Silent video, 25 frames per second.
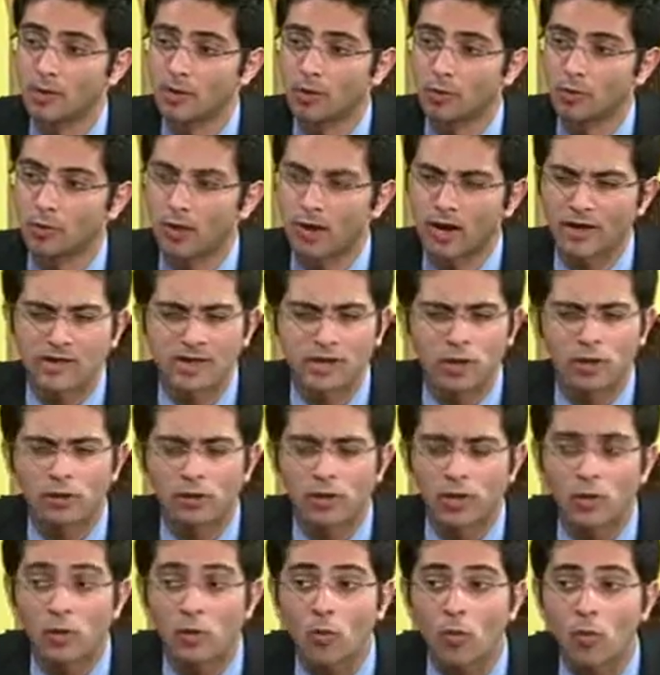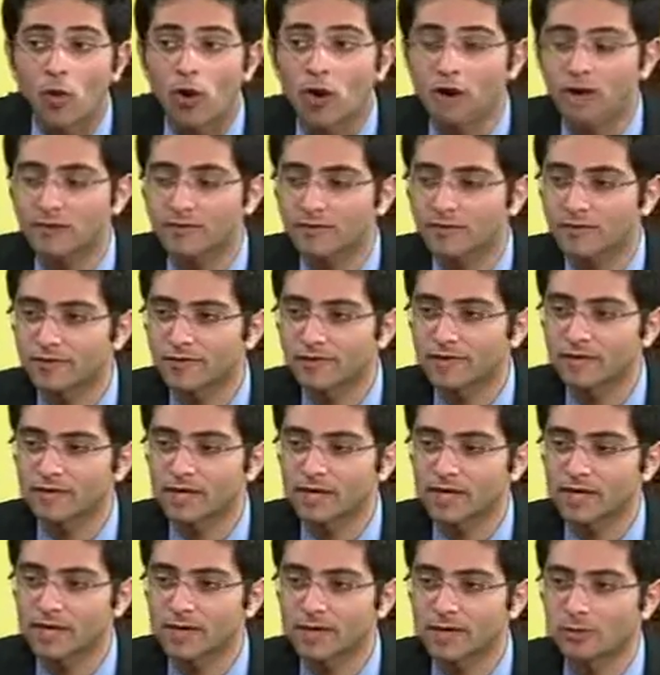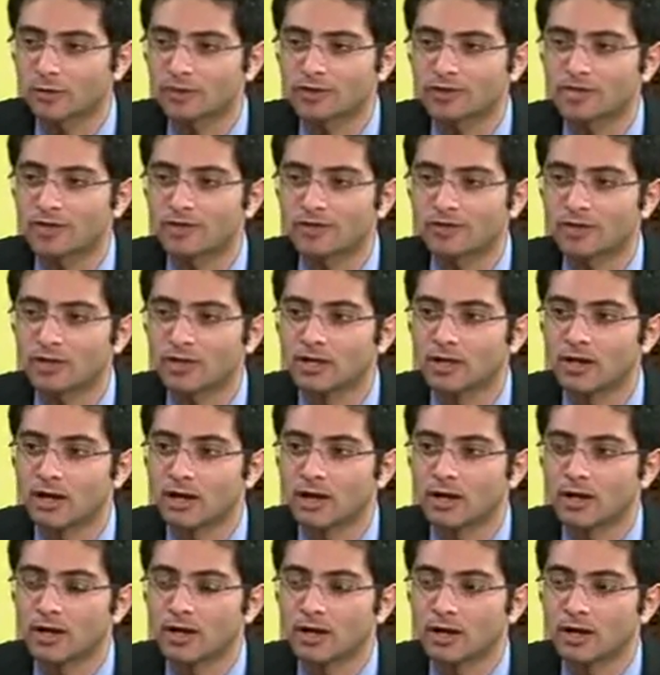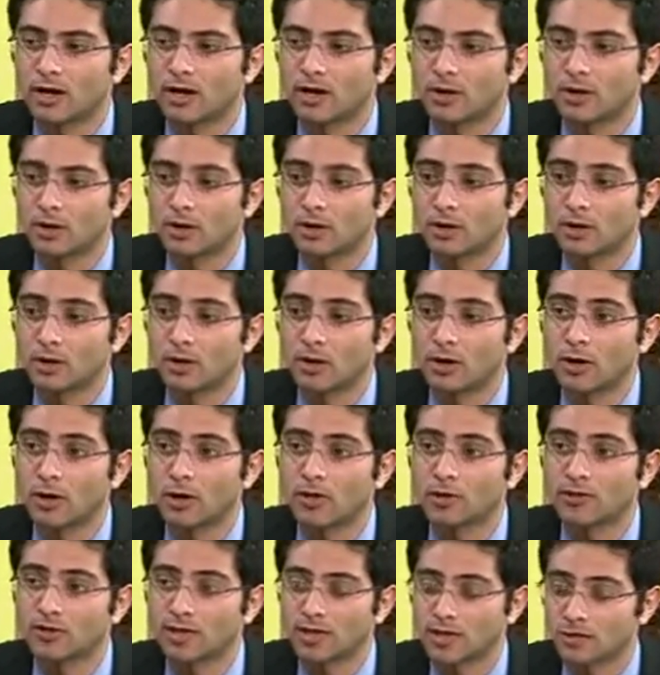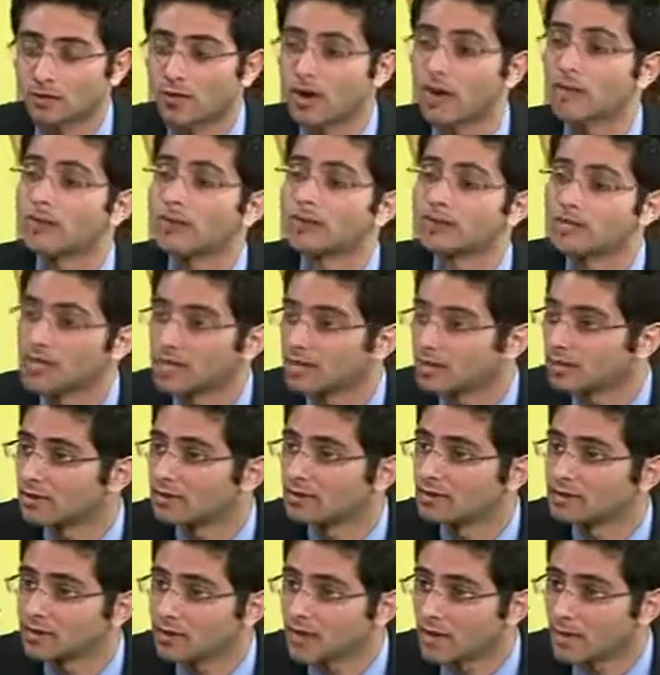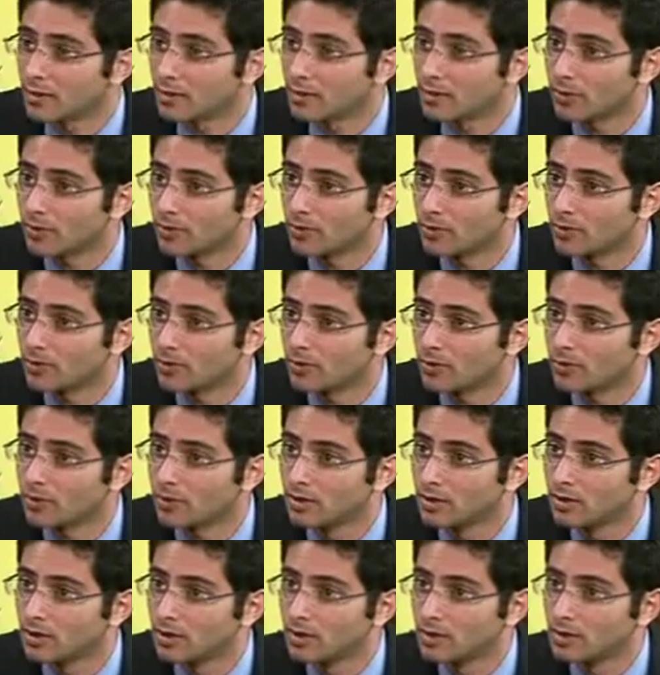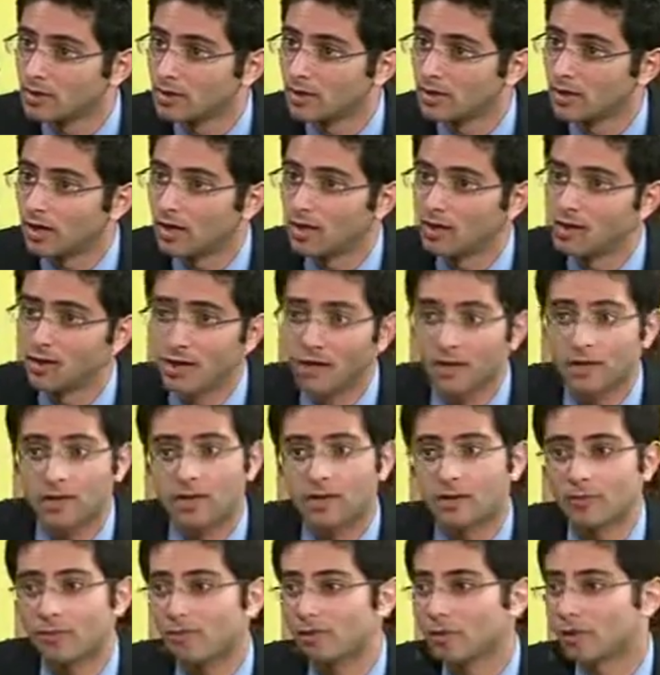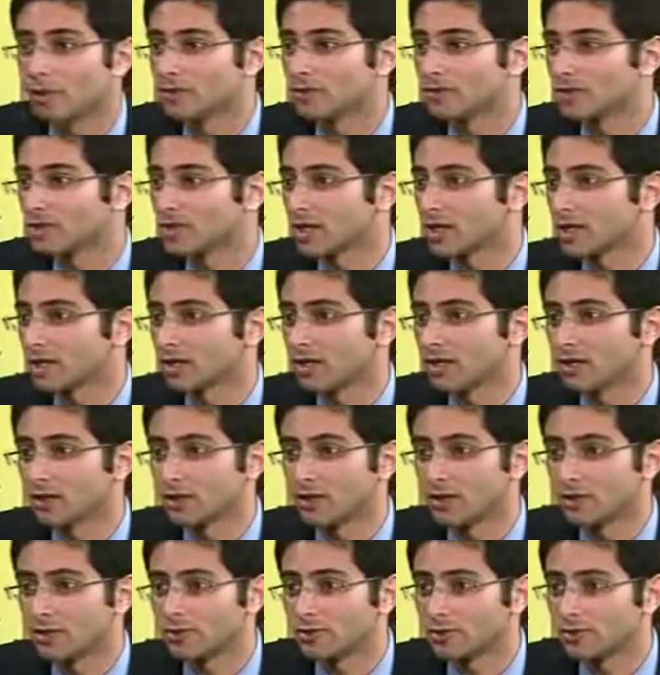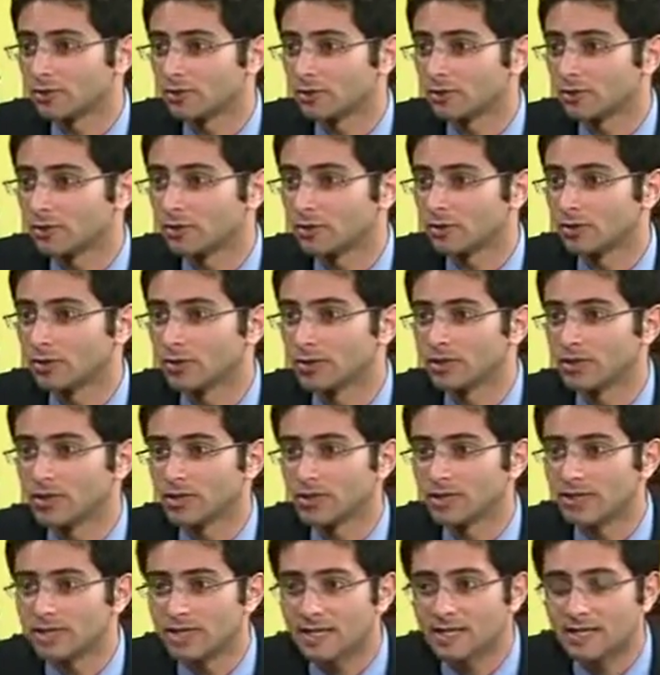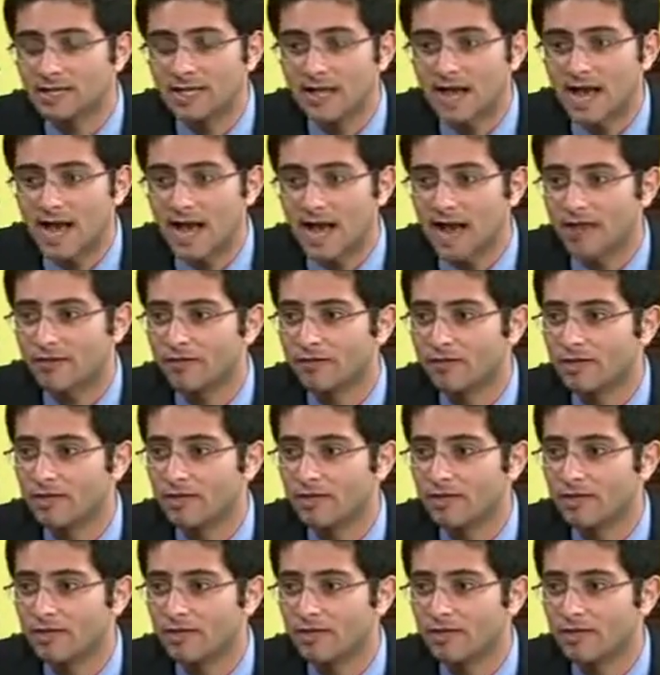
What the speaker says: I think only one of the 59 was even a large and representative sample. None of them were studied longitudinally. They didn't have